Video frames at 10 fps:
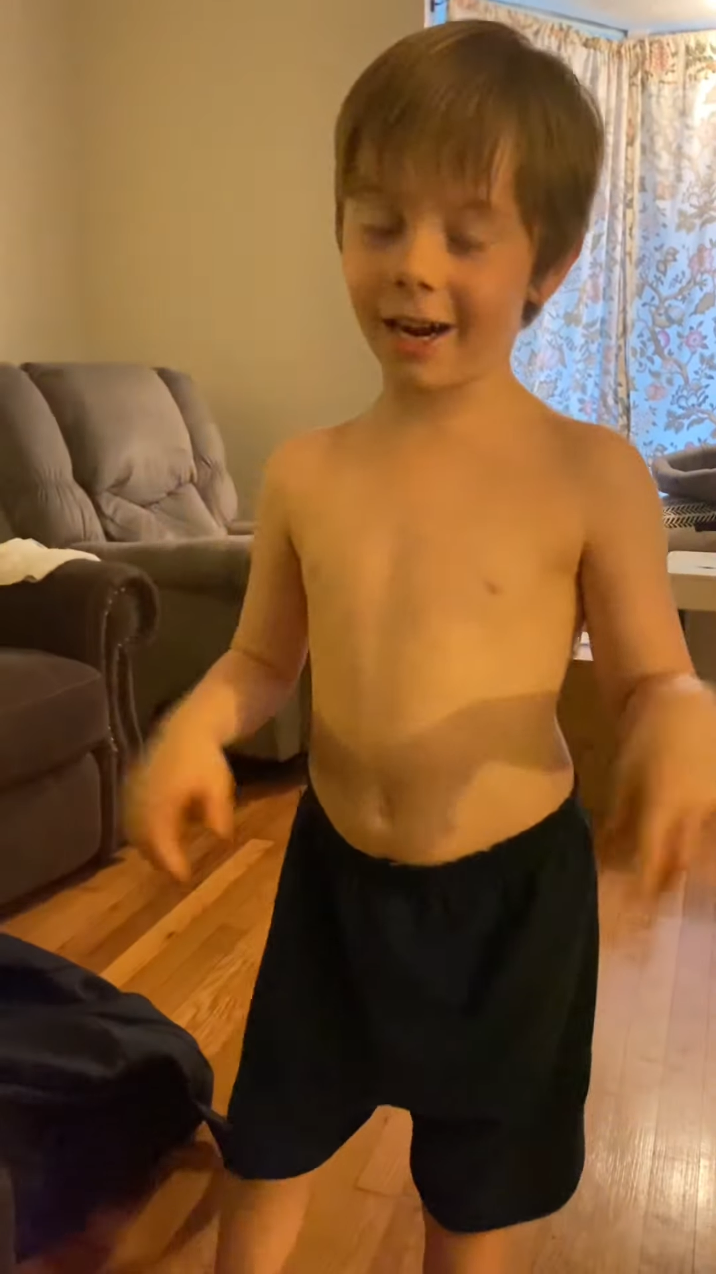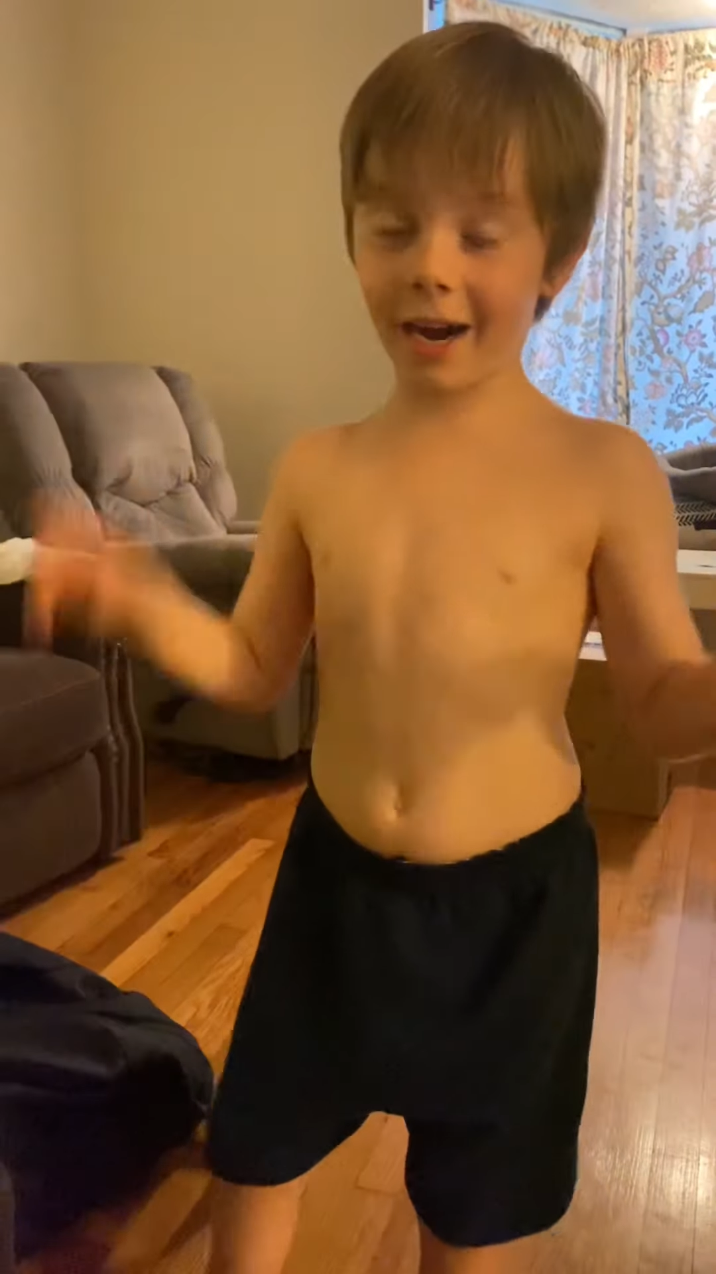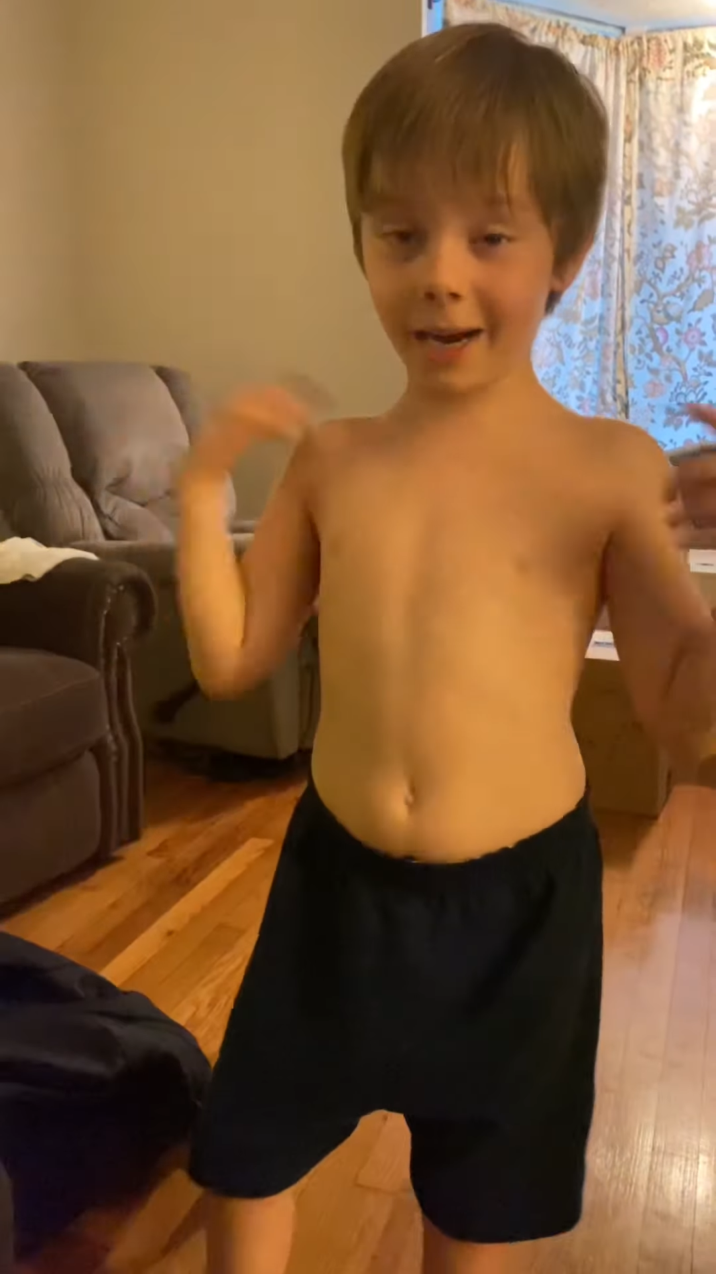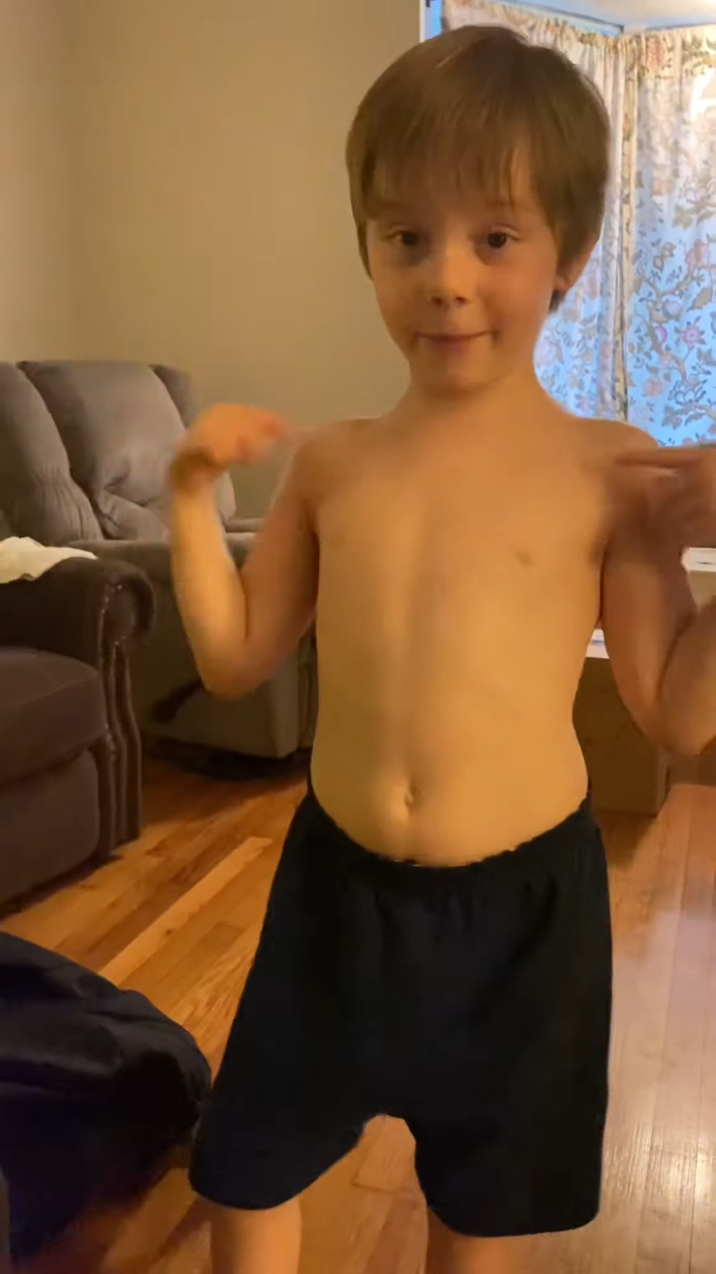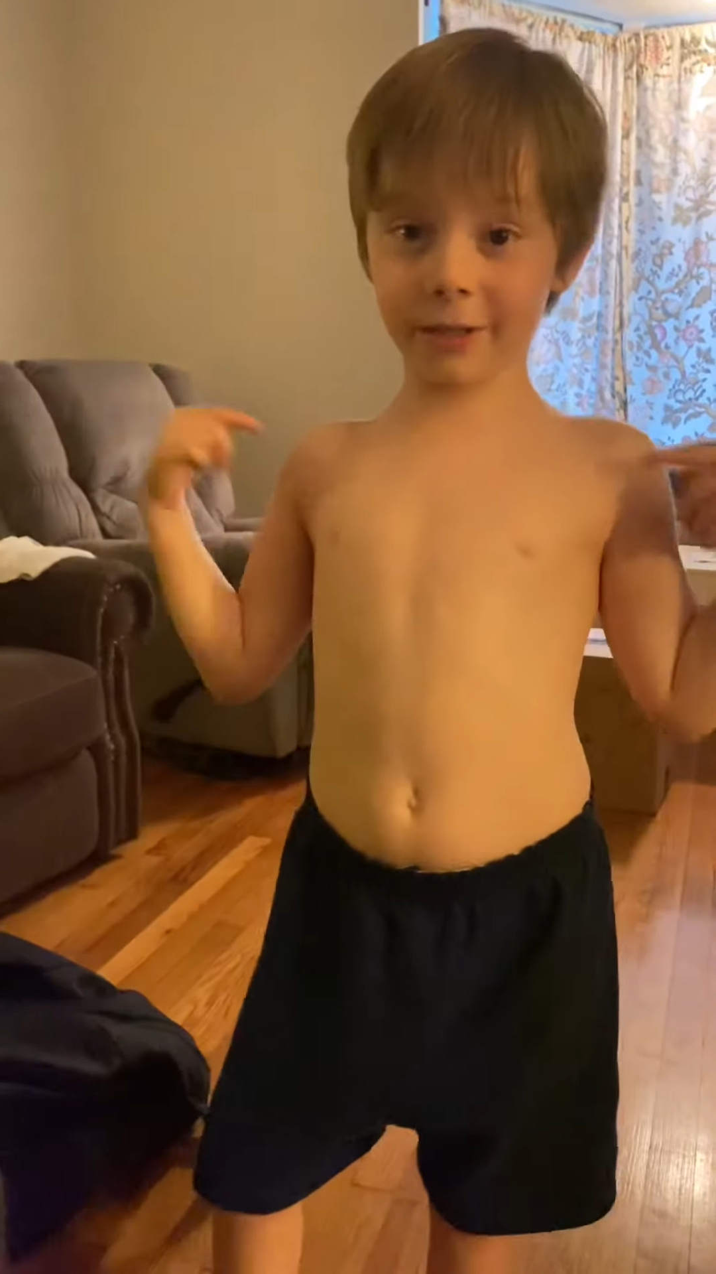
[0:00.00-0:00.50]

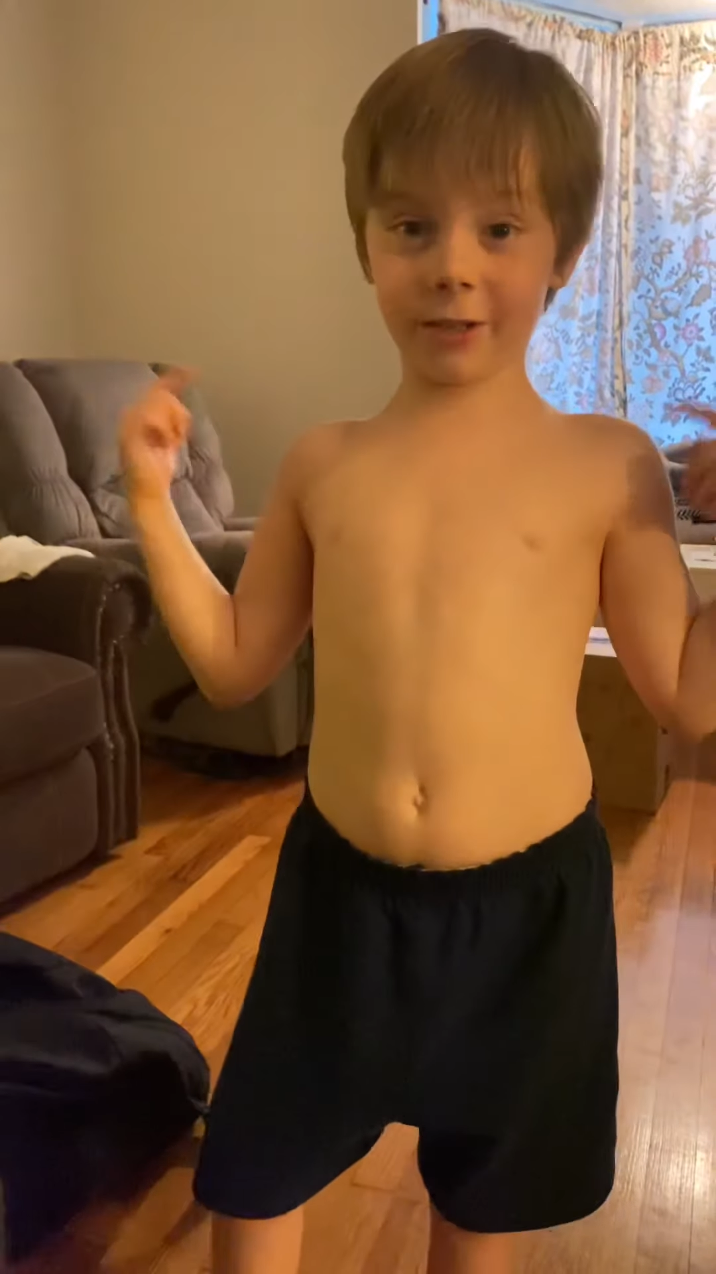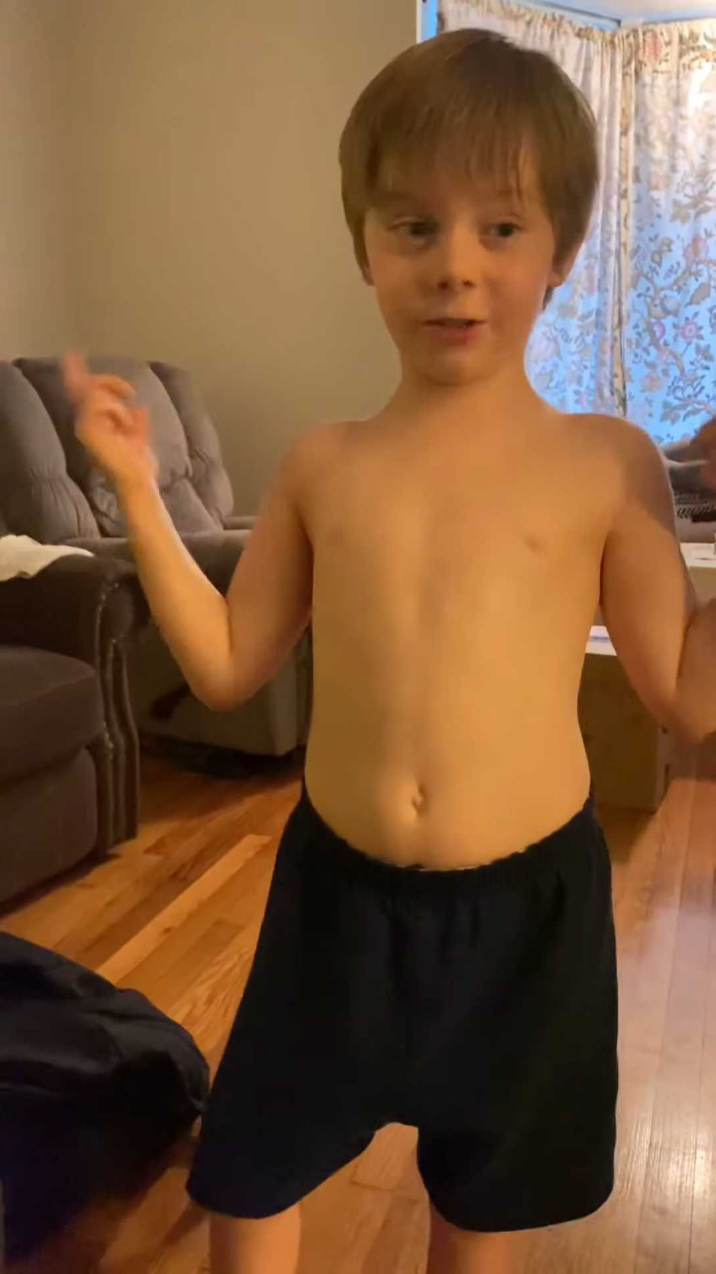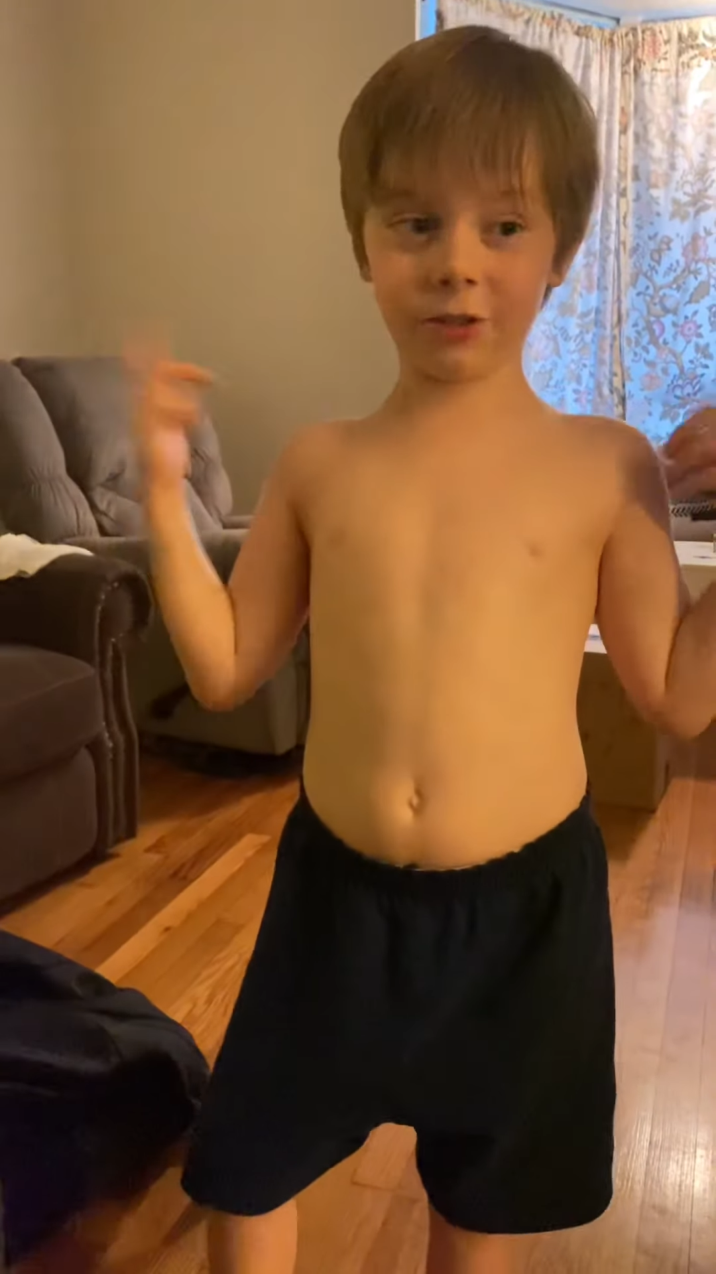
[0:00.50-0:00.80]
I'm gonna